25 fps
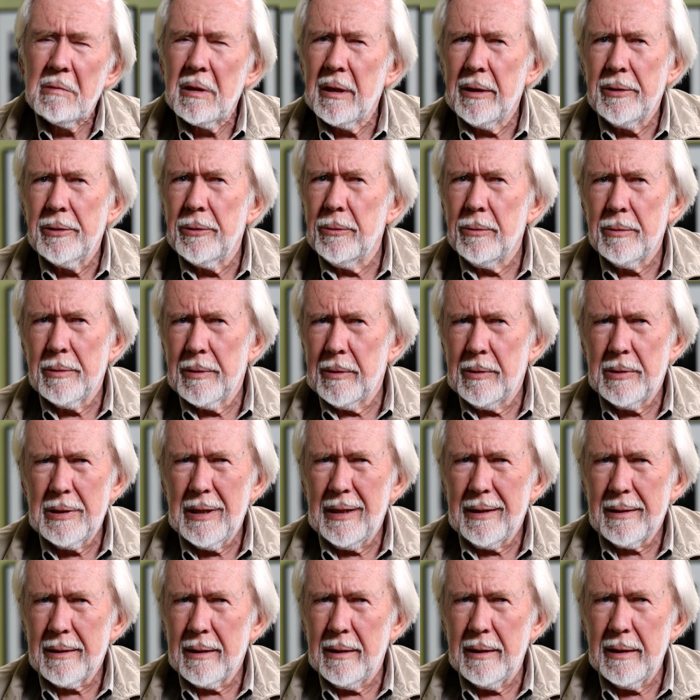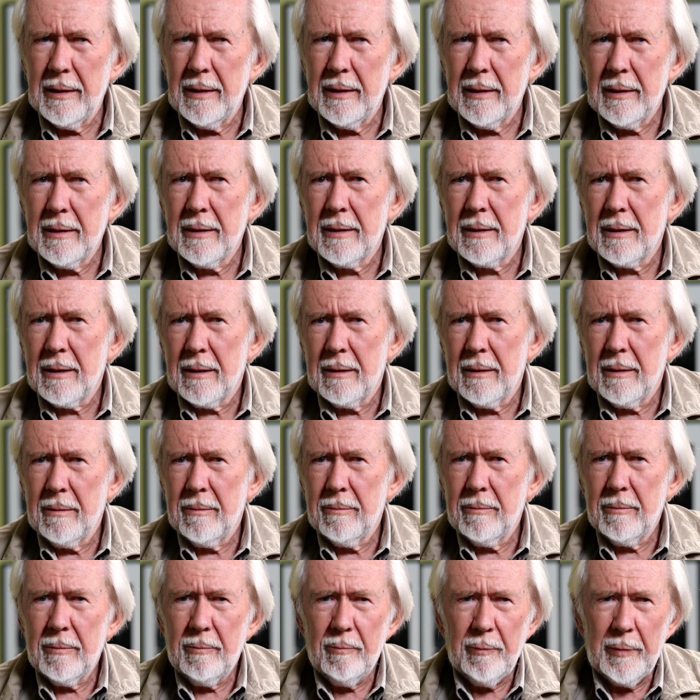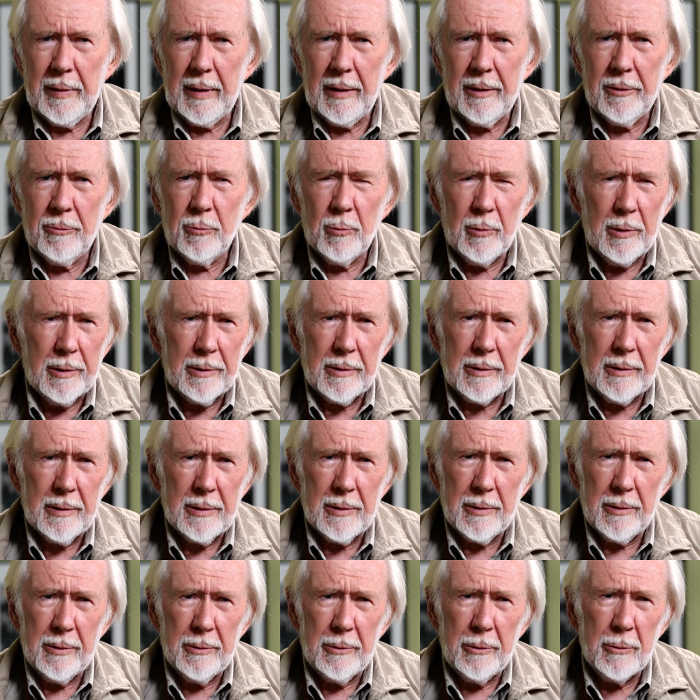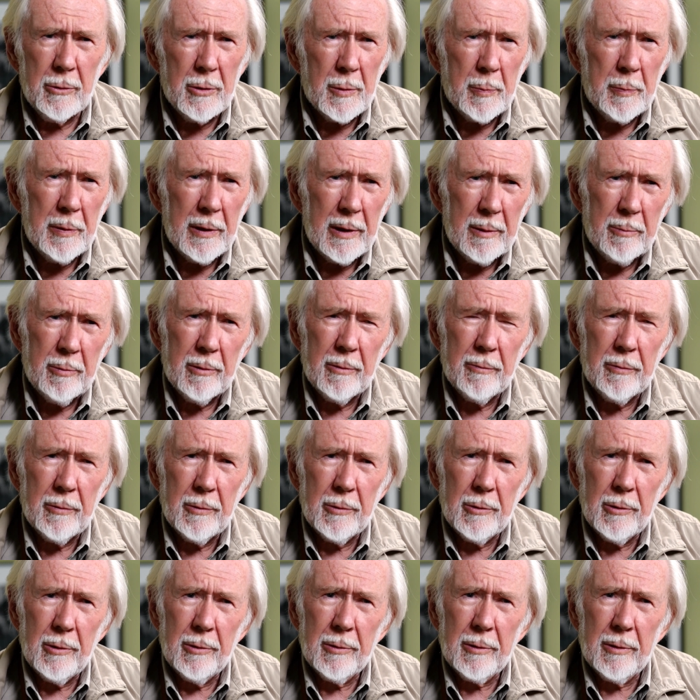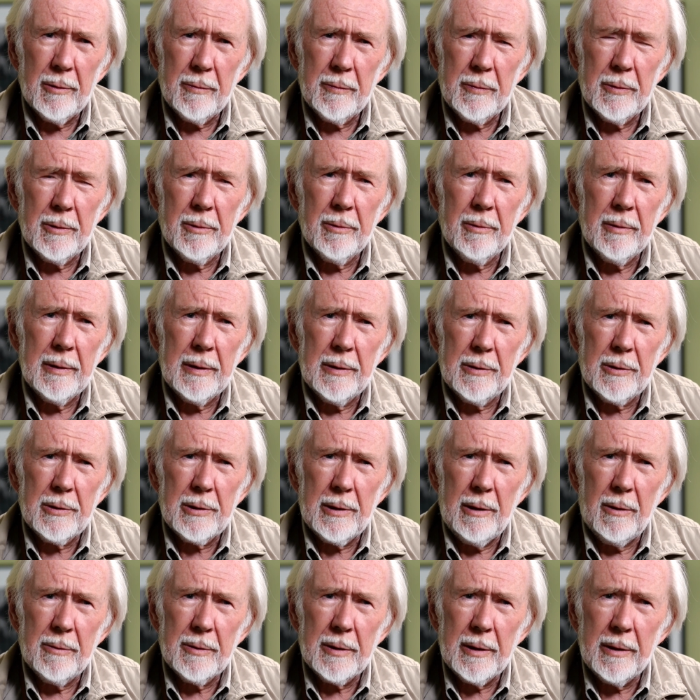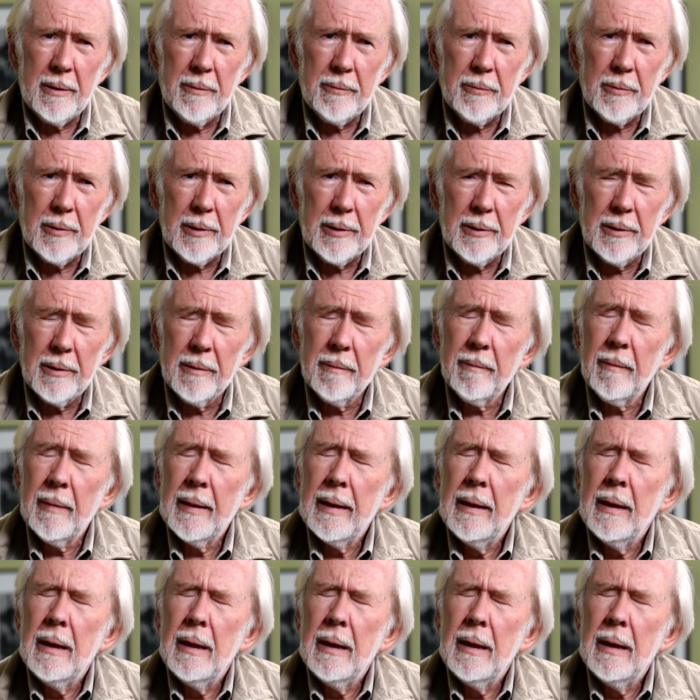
I knew the techniques, and I'd worked as a newspaper photographer in South Africa.